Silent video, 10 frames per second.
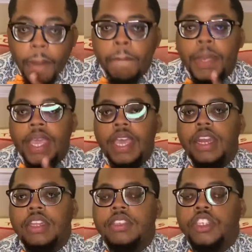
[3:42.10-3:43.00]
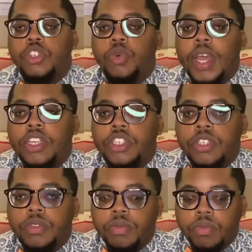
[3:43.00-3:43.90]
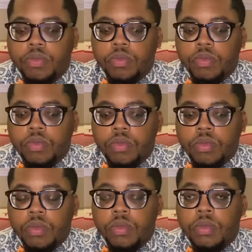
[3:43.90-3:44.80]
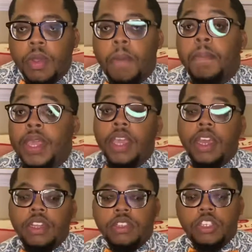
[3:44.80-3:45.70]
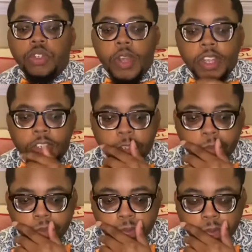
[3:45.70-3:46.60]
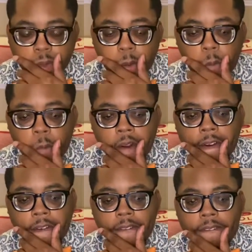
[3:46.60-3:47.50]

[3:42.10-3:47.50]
being in a situation, being in a situation where